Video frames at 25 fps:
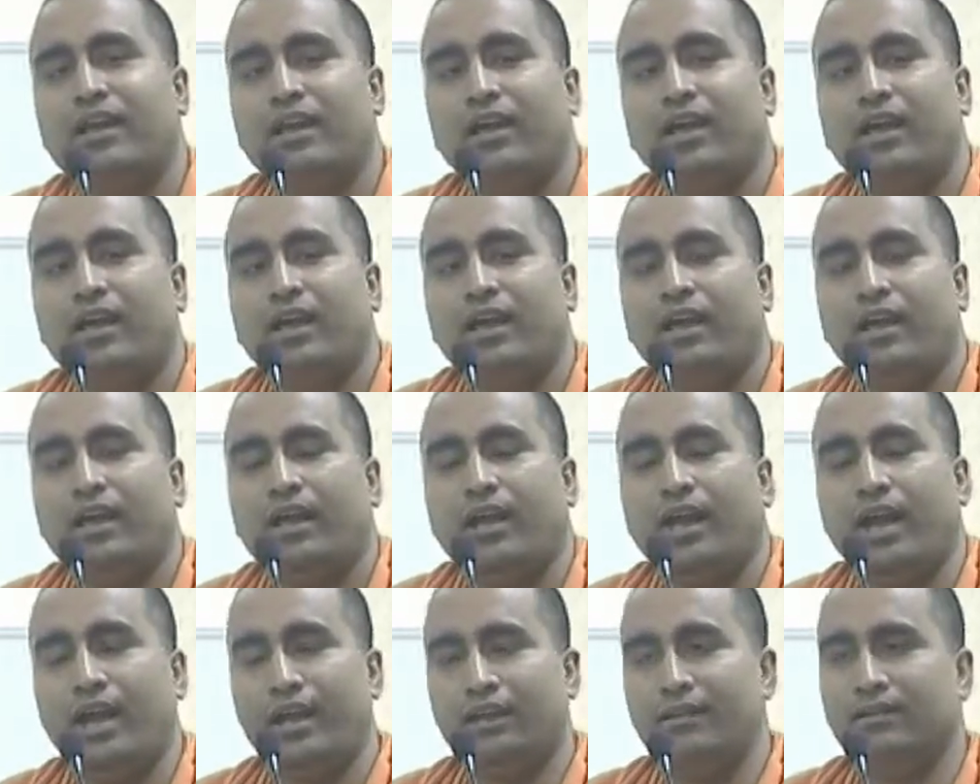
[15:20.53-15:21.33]
And
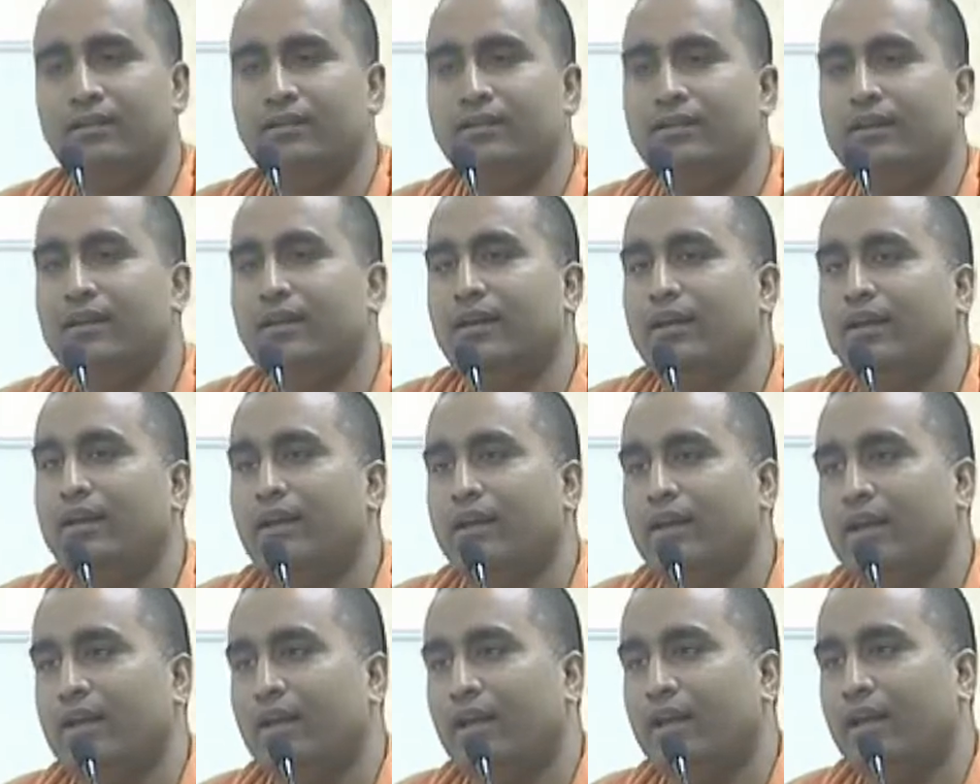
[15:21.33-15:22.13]

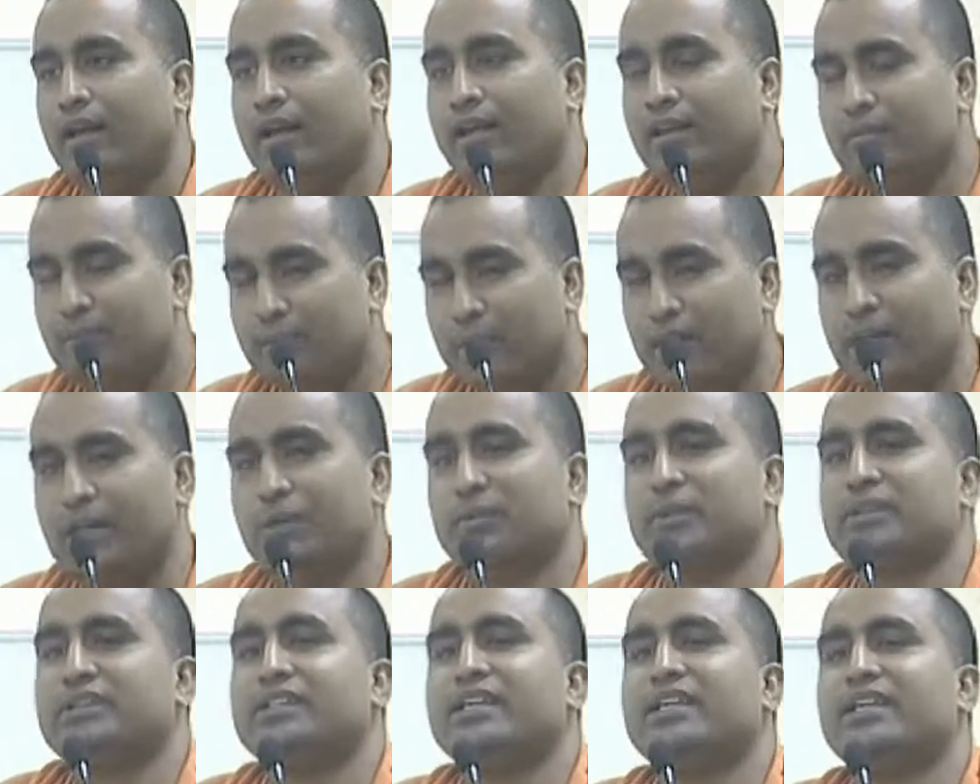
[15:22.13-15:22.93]
in Bhagavad
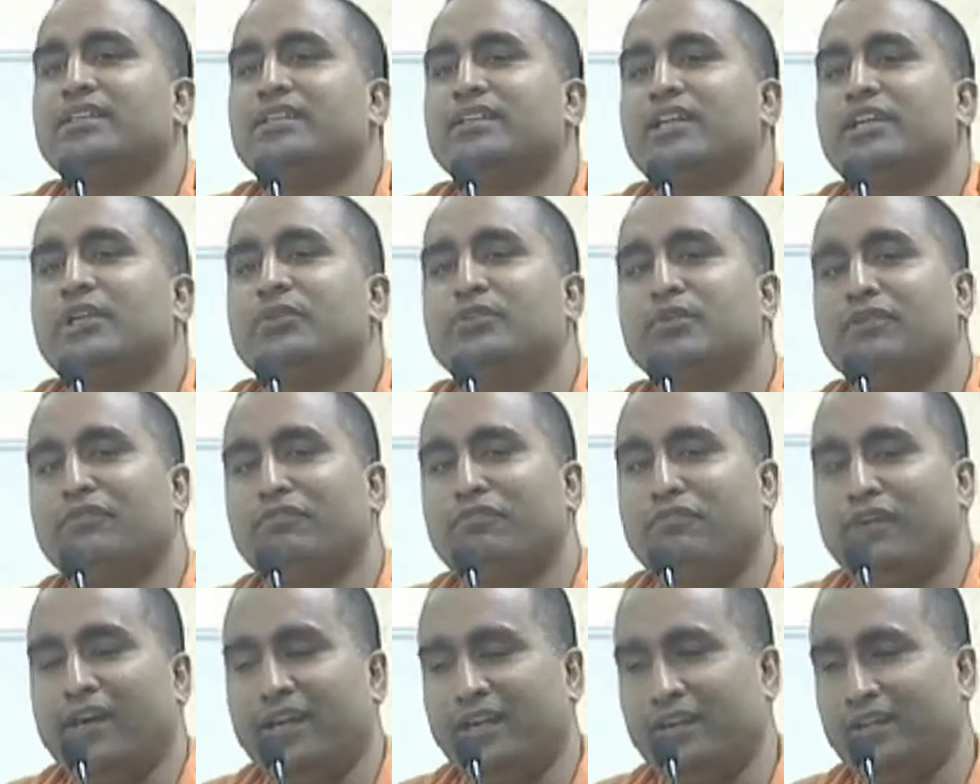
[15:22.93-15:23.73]
Gita you will find in the
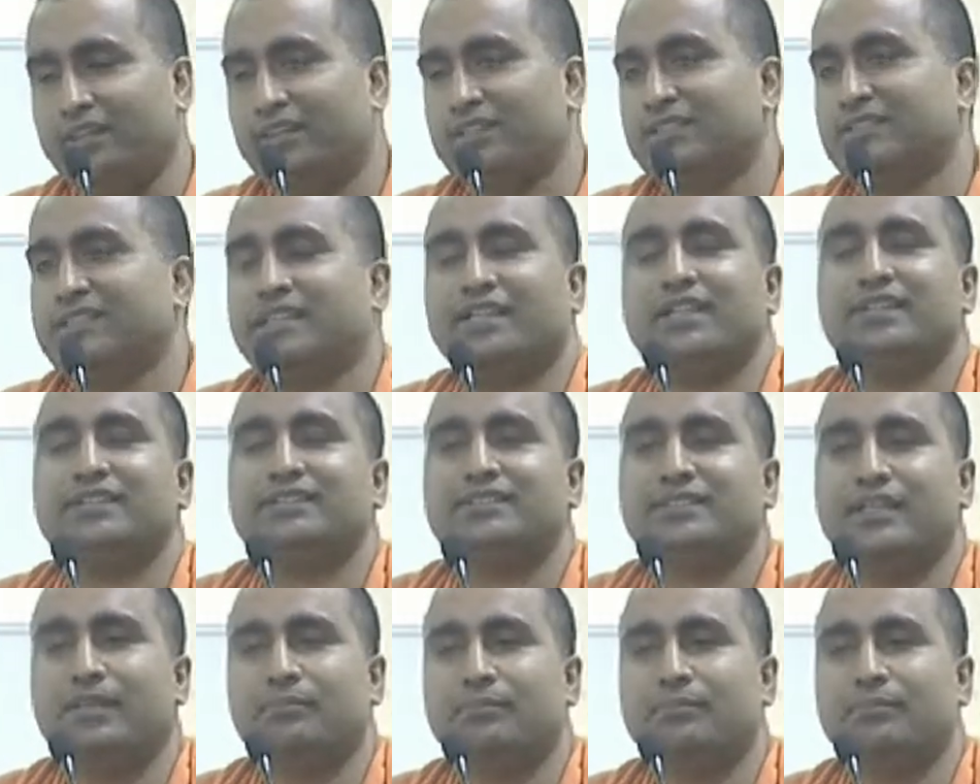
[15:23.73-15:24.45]
2nd chapter